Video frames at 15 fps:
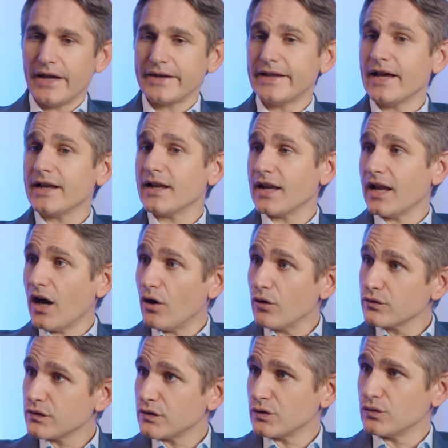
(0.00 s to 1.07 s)
And that
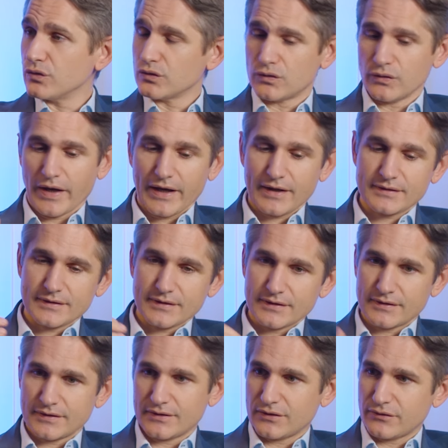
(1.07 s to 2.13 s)
allows you to
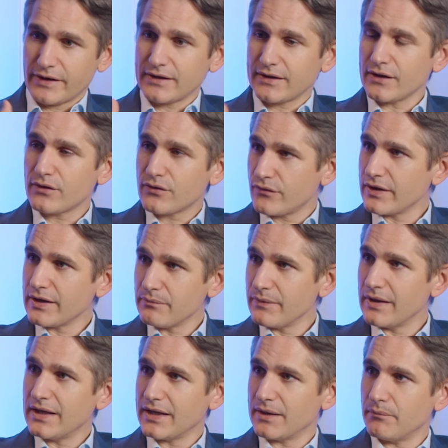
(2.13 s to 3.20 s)
access 23
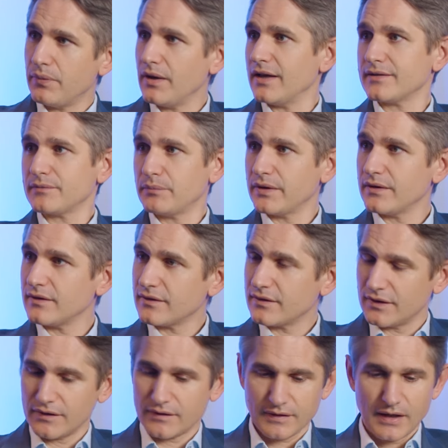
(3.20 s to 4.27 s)
million plus
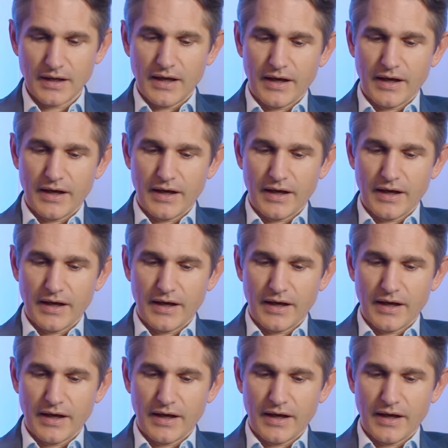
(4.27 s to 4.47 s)
businesses